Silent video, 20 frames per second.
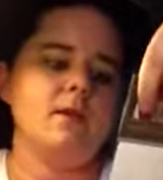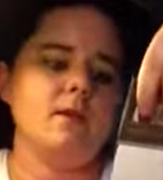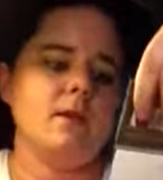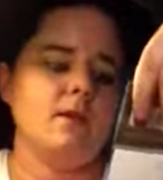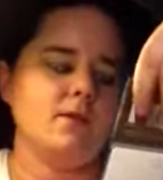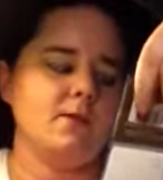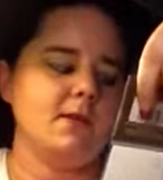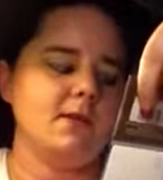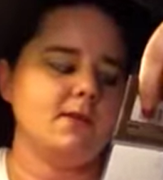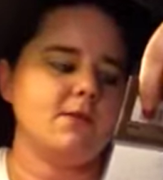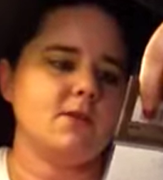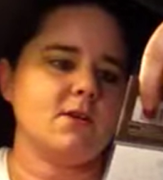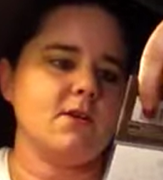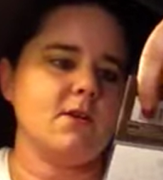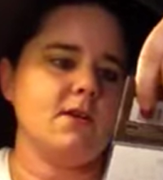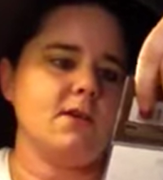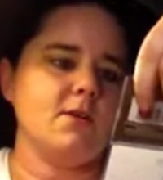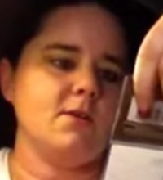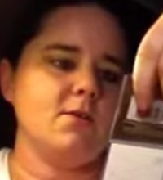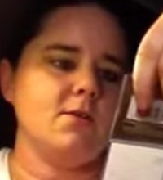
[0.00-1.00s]
Oh, these are
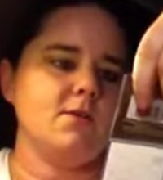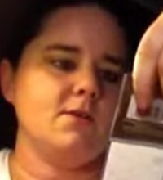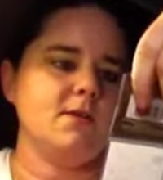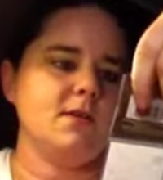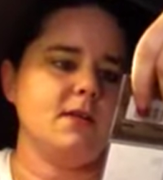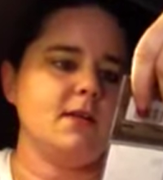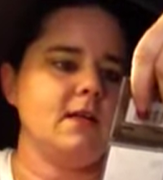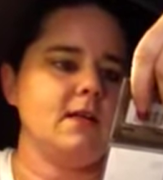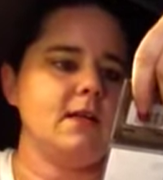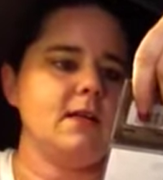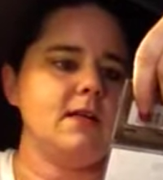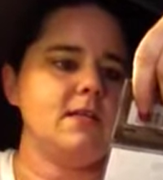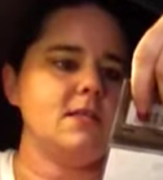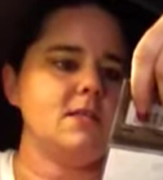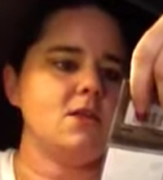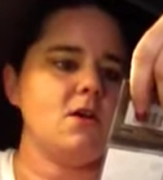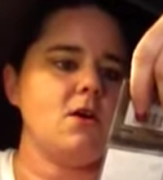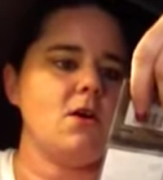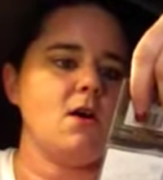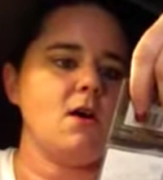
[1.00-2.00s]
cute. And these
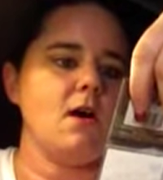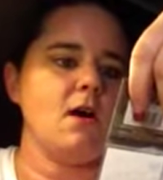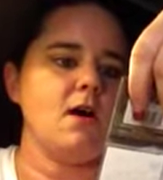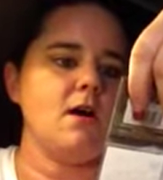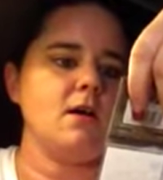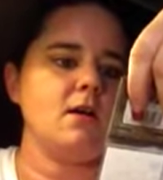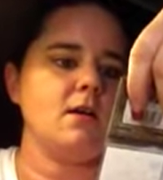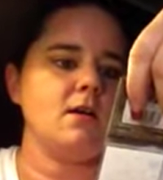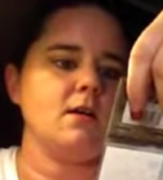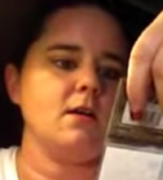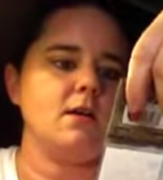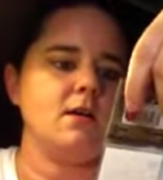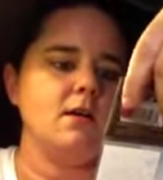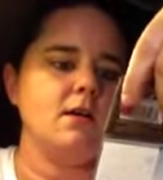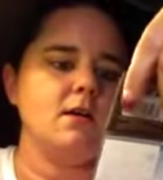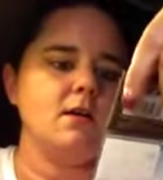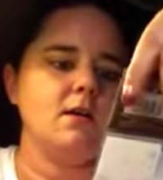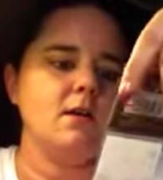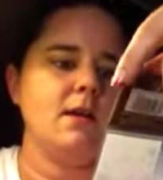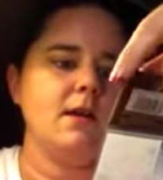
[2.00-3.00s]
are
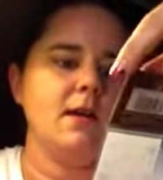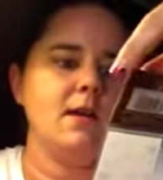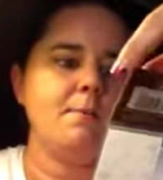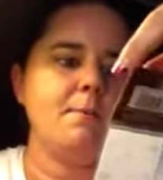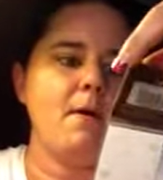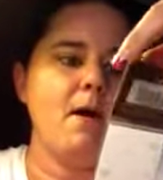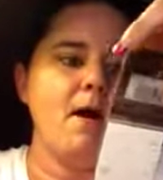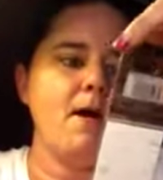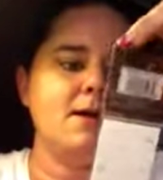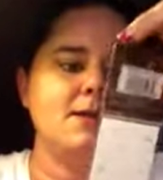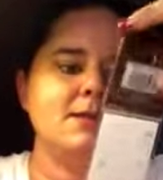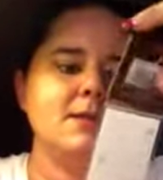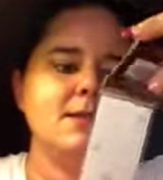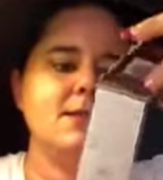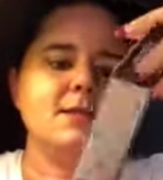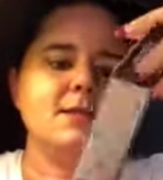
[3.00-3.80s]
epoxy